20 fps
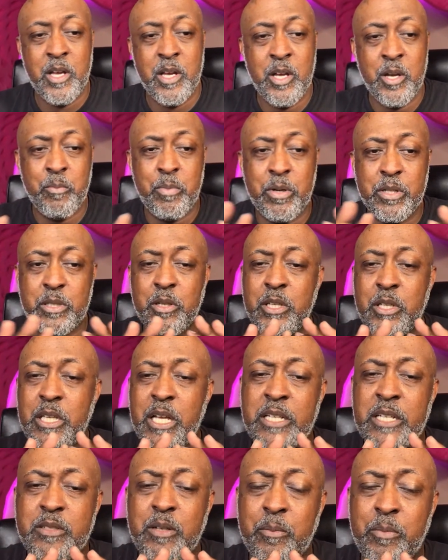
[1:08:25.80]

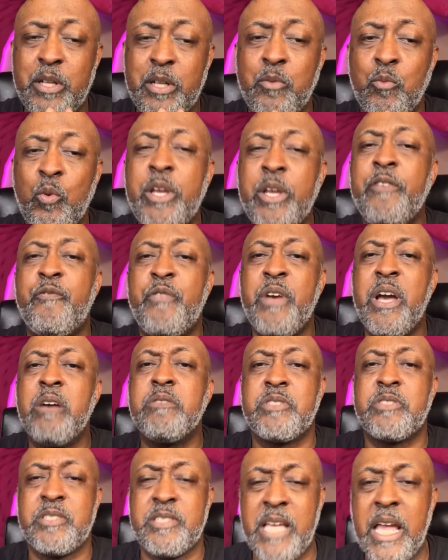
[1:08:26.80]
But we felt
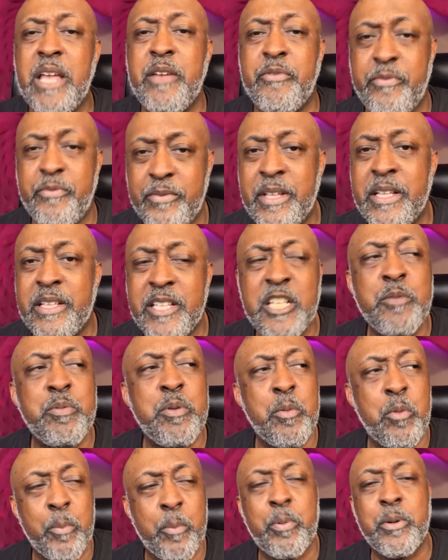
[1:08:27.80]
safe that these
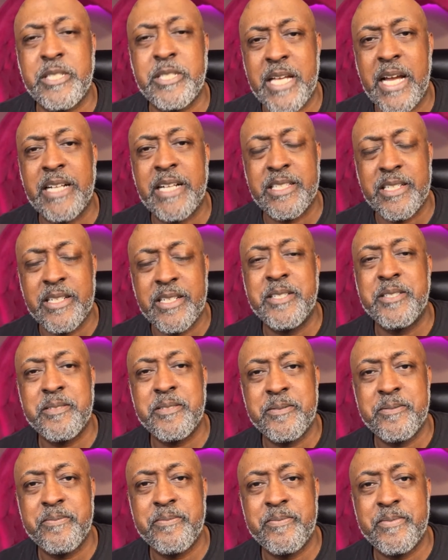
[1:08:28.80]
people were protecting us.
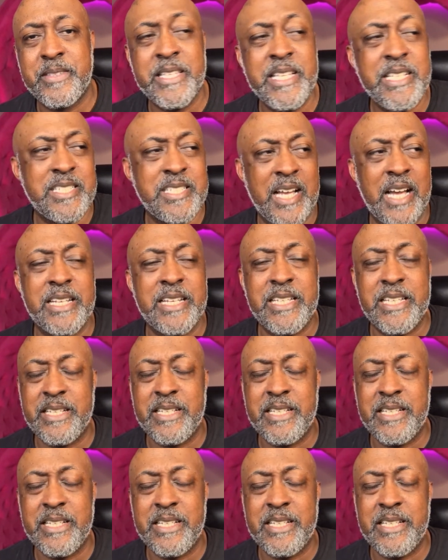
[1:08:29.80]
At least I did.